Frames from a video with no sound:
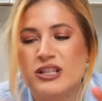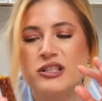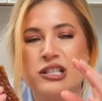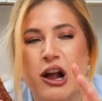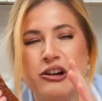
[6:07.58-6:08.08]
Because
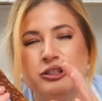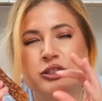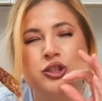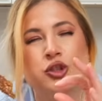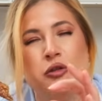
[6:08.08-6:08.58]
this has
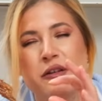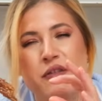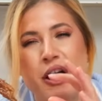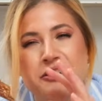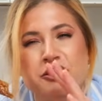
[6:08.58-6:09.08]
the chewy
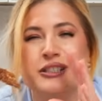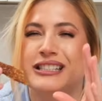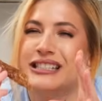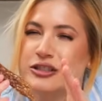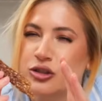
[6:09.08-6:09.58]
factor
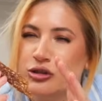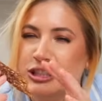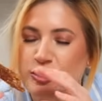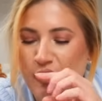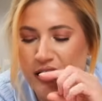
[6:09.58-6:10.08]
and the
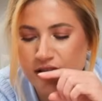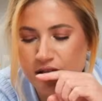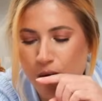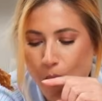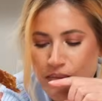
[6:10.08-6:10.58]
crunch factor.